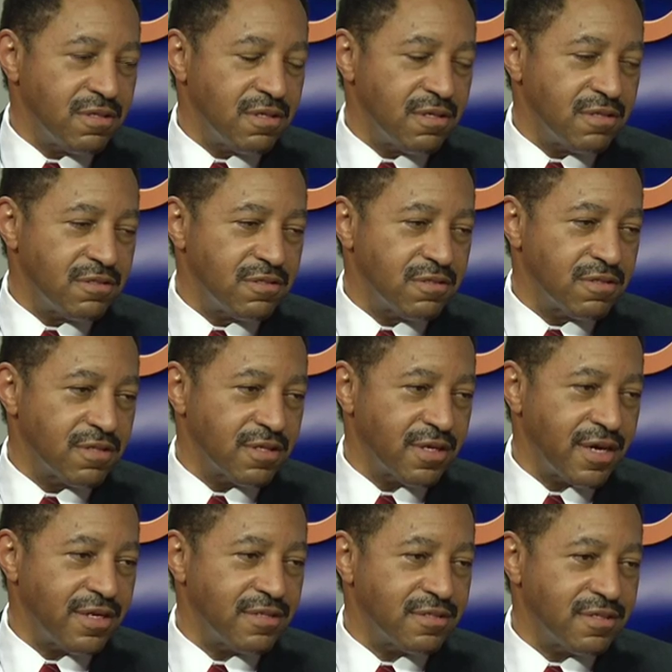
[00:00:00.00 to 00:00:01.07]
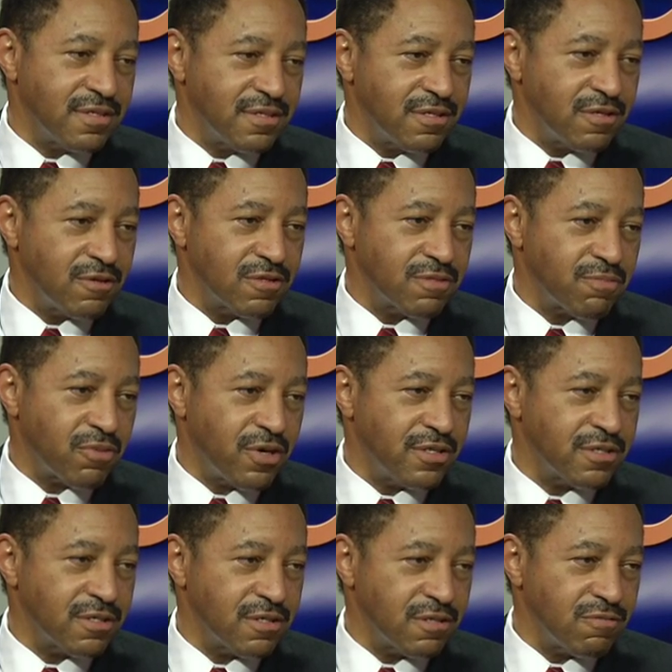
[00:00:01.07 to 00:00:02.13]
uh, to the gate, you know, as
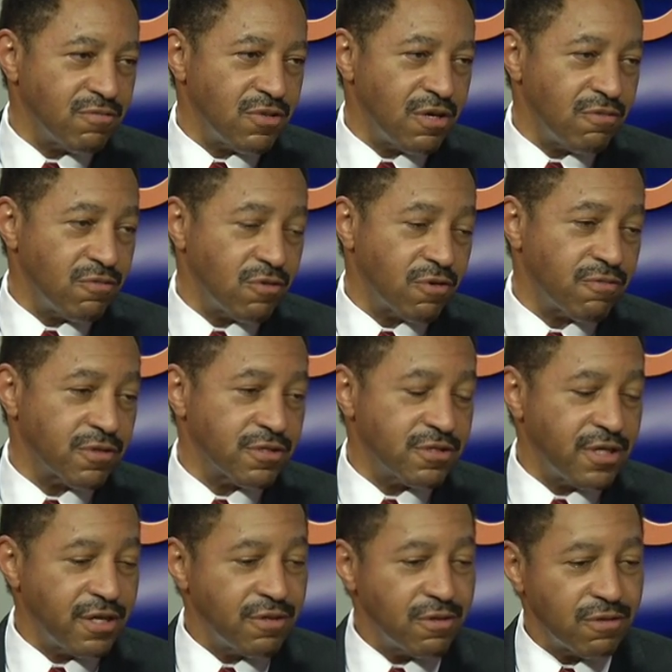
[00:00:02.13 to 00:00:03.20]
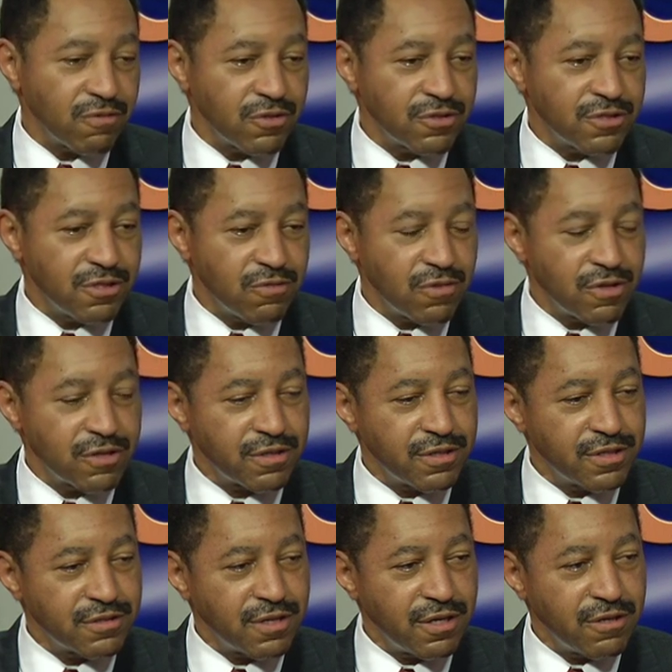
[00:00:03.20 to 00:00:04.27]
president of, Norfolk State University, one of the
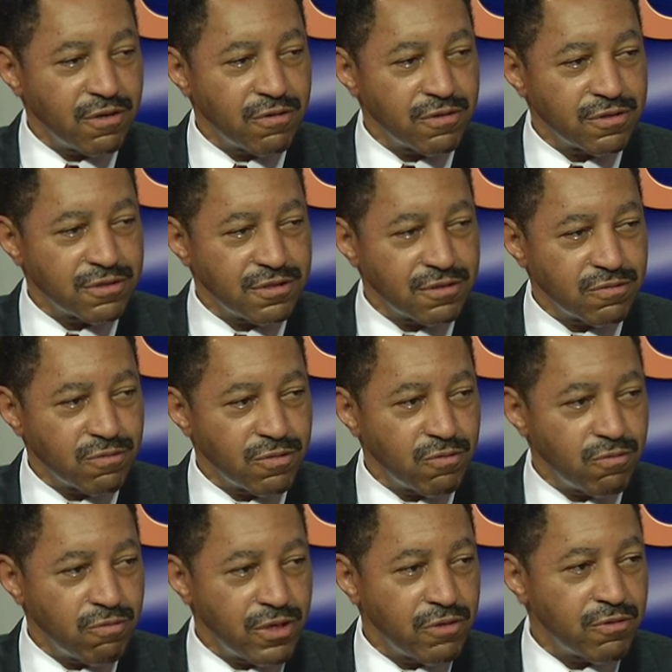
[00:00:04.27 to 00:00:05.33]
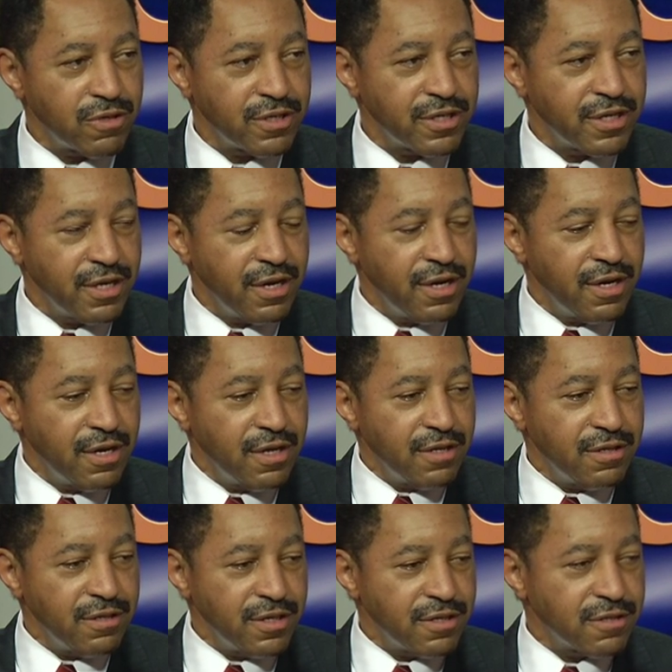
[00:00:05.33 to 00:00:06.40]
things I noticed is we really
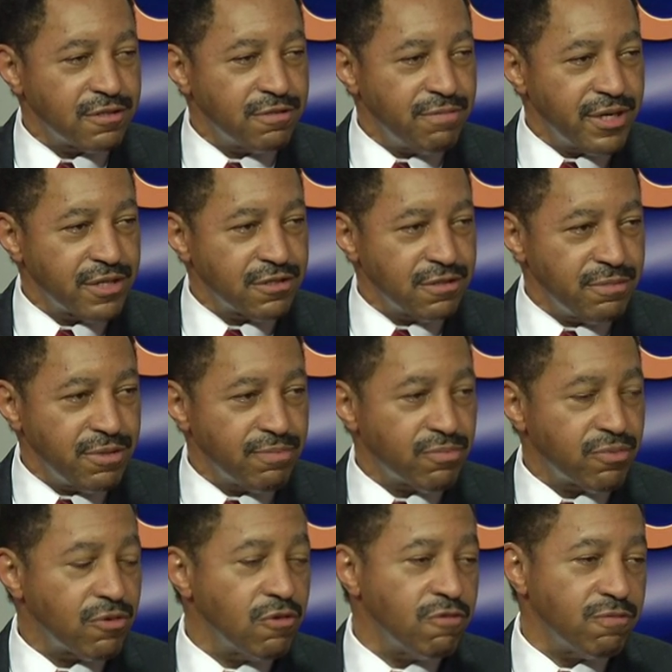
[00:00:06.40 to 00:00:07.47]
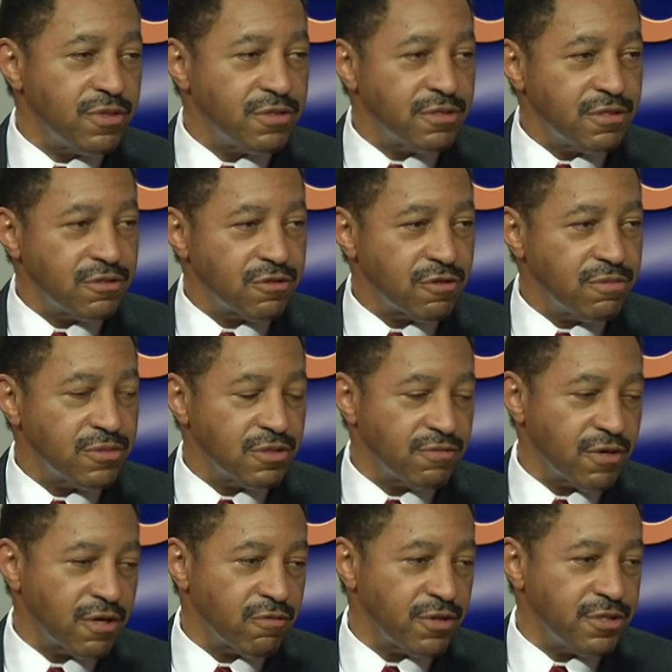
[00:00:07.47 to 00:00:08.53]
needed to make some improvements in terms of
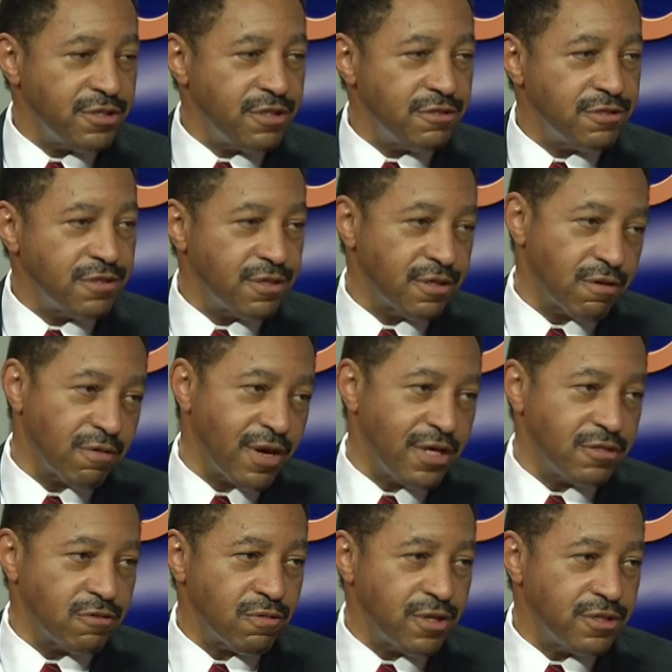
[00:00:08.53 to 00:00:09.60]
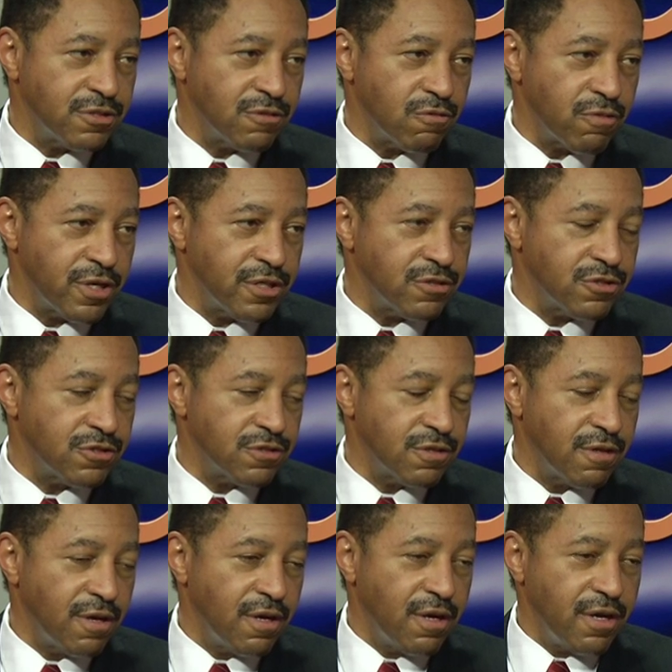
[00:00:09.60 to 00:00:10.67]
our retention and graduation rates.
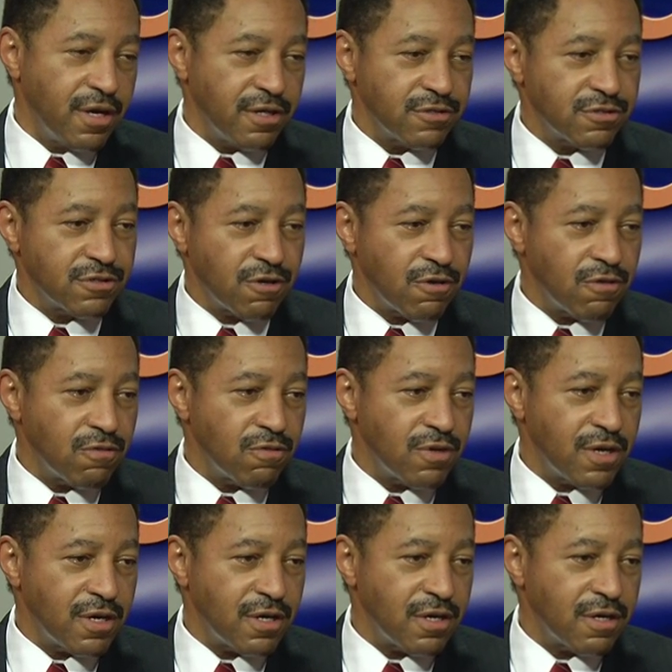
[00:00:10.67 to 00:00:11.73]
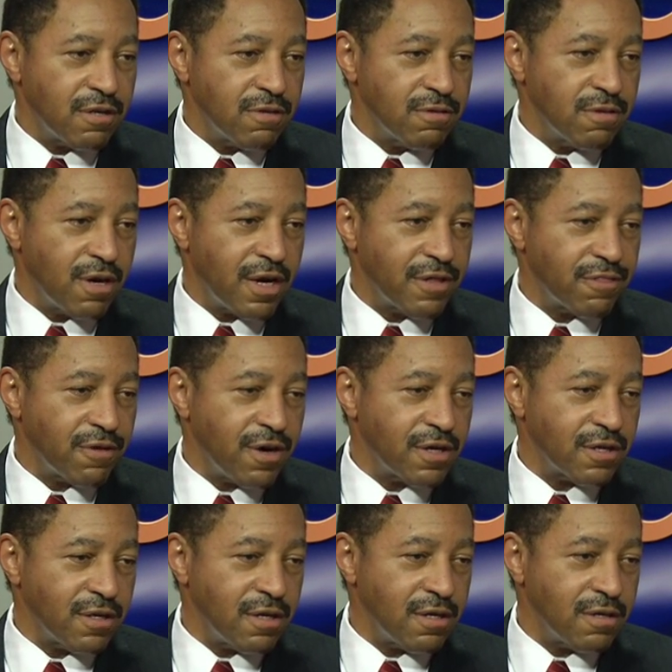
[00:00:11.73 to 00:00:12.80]
And so uh, I thought
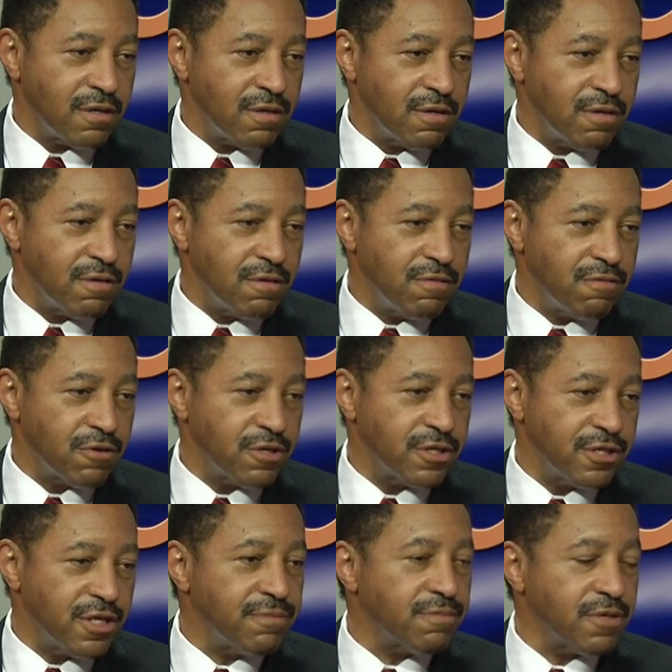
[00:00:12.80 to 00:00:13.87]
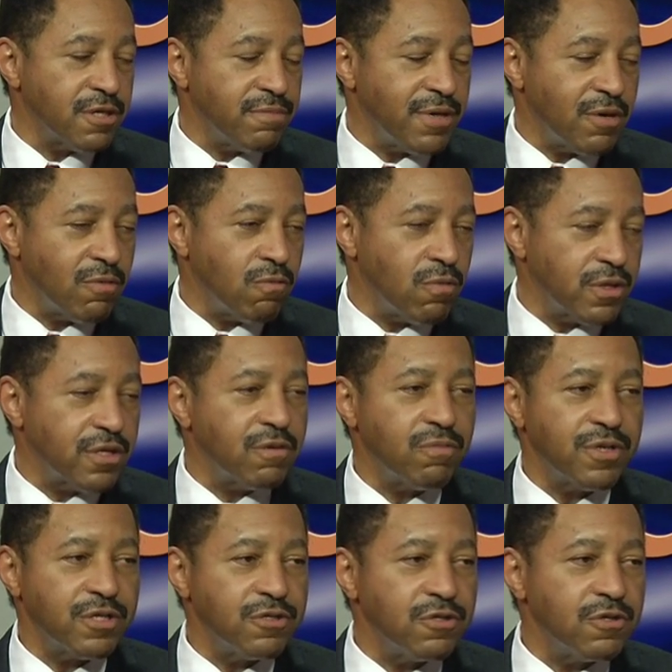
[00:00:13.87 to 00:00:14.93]
very deeply about what could
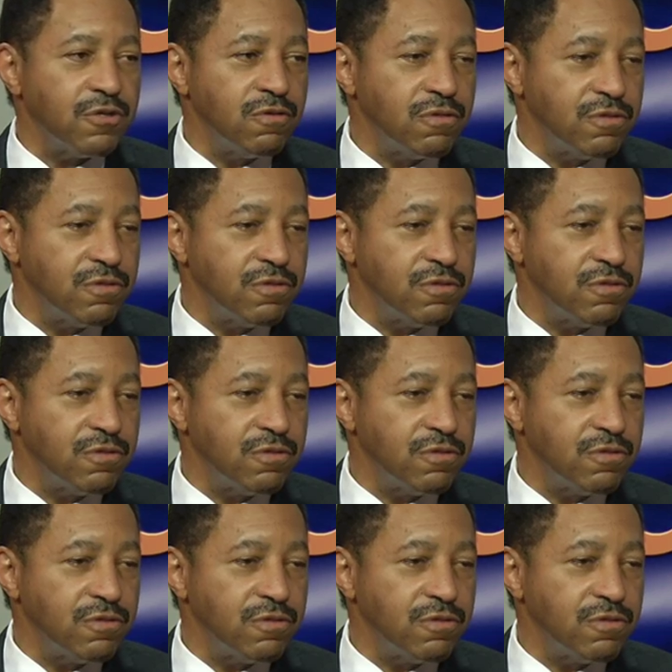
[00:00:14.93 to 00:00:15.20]
we do,